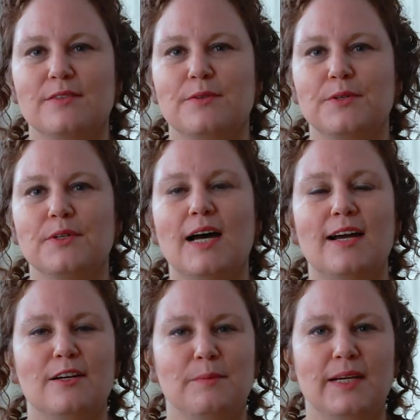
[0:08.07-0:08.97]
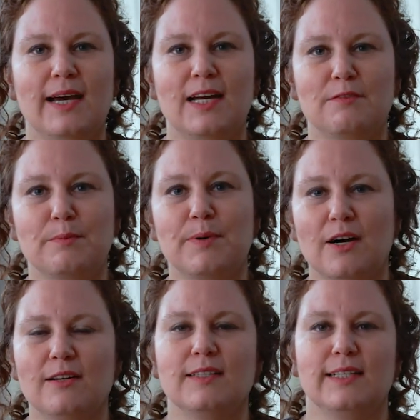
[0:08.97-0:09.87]
Google hired me out of a
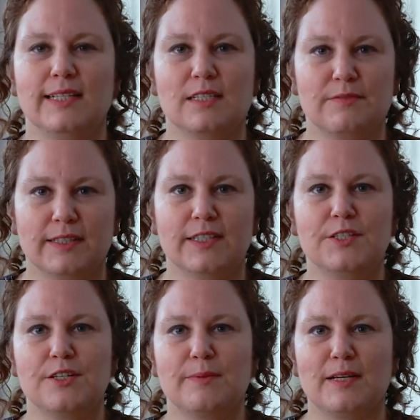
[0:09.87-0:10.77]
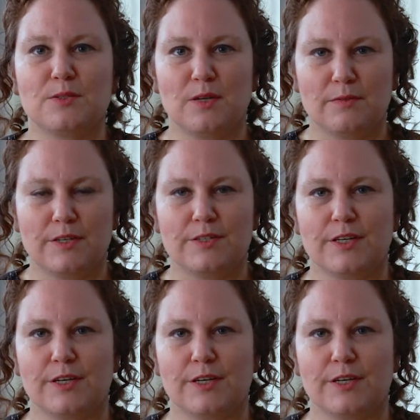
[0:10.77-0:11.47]
bar in the East Village about 12 years